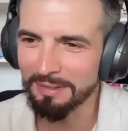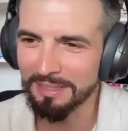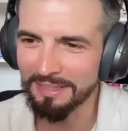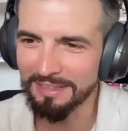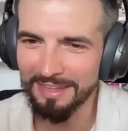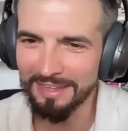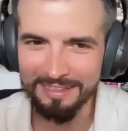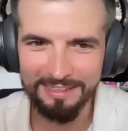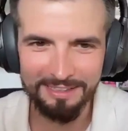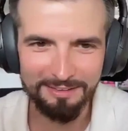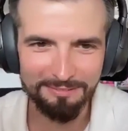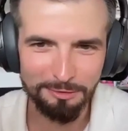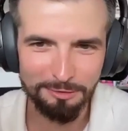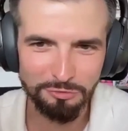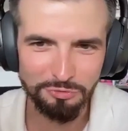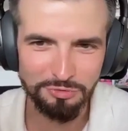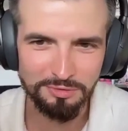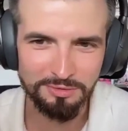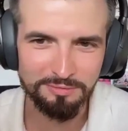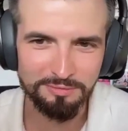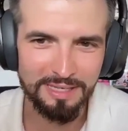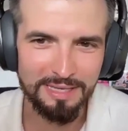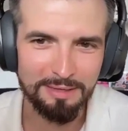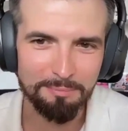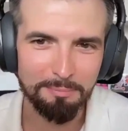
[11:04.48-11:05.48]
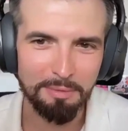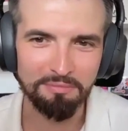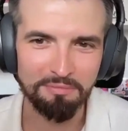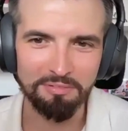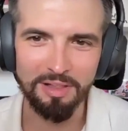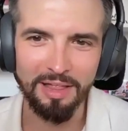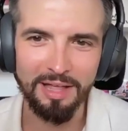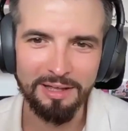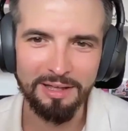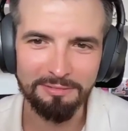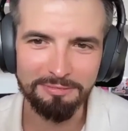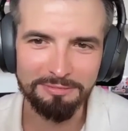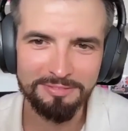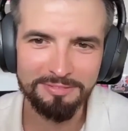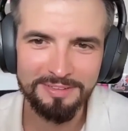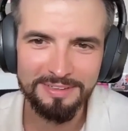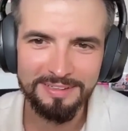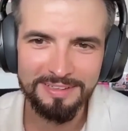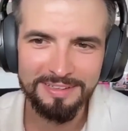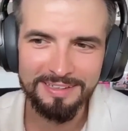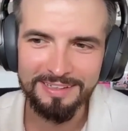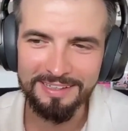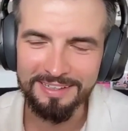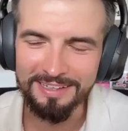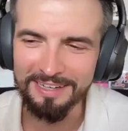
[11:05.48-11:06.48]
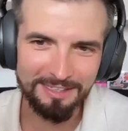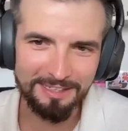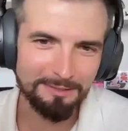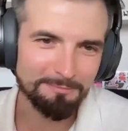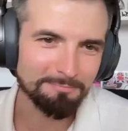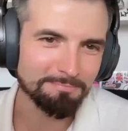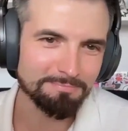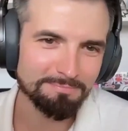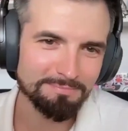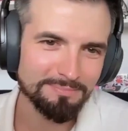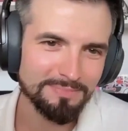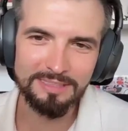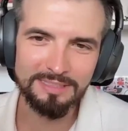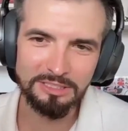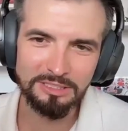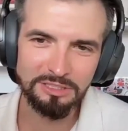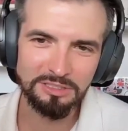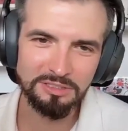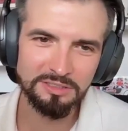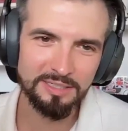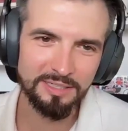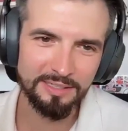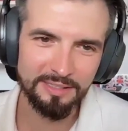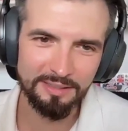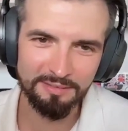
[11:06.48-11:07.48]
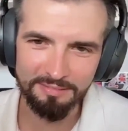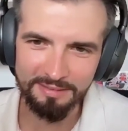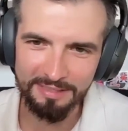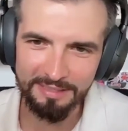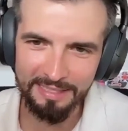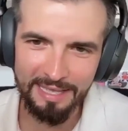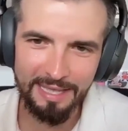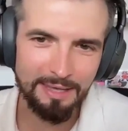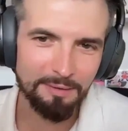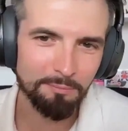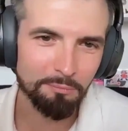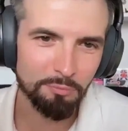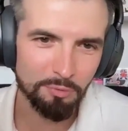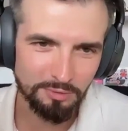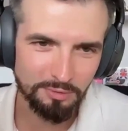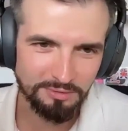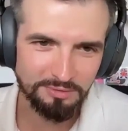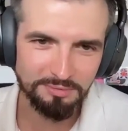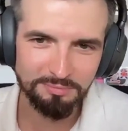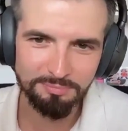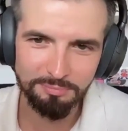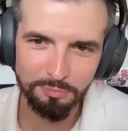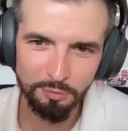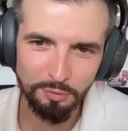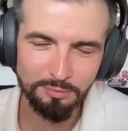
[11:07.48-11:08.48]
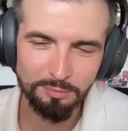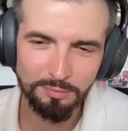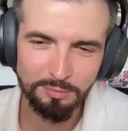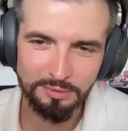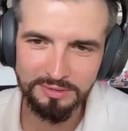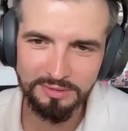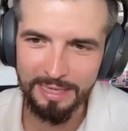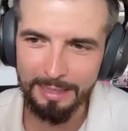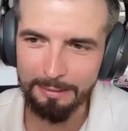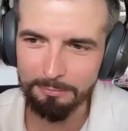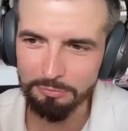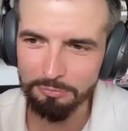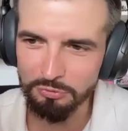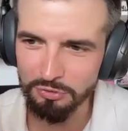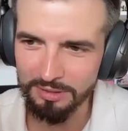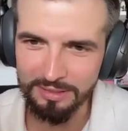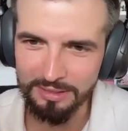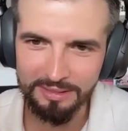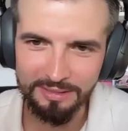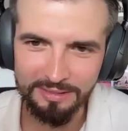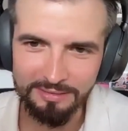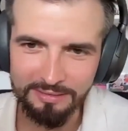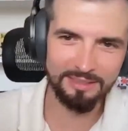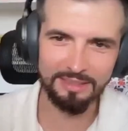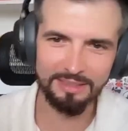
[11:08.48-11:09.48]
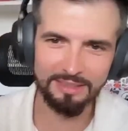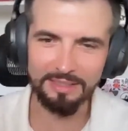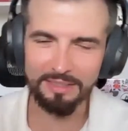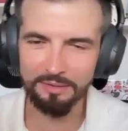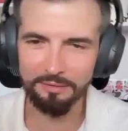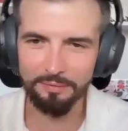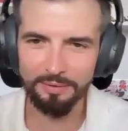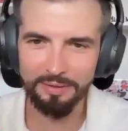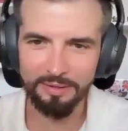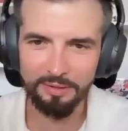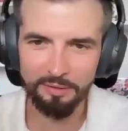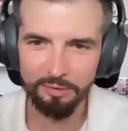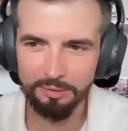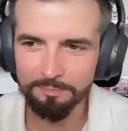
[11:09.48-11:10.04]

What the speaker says: made like a version of Game of Life that each tick of the game was captured in an iterator.